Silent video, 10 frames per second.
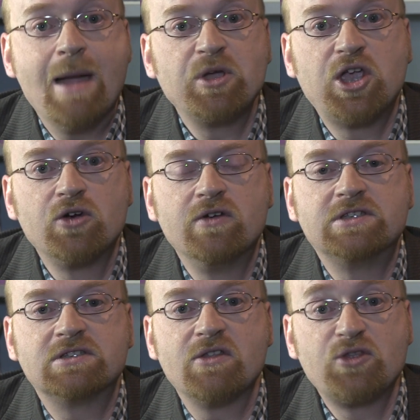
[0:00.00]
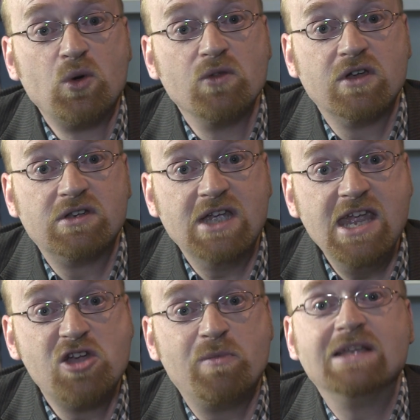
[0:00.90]
Epicurus thought that
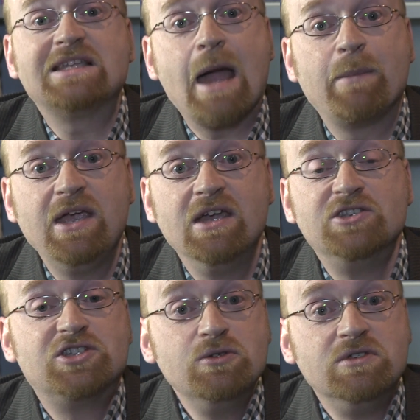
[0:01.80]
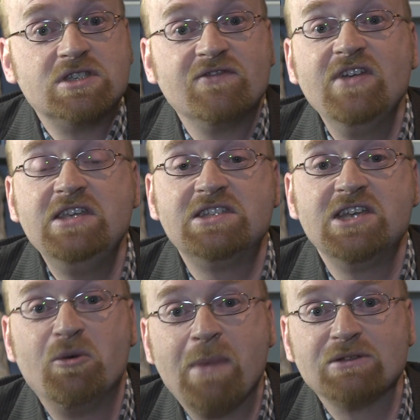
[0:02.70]
he could be as happy as Zeus
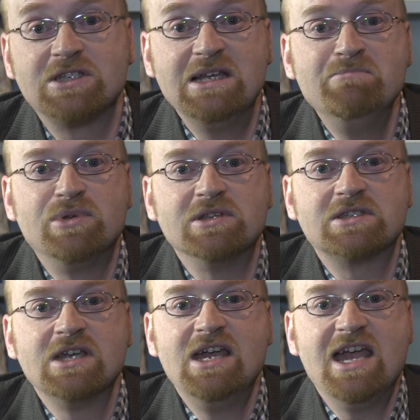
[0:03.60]
feasting on Mount Olympus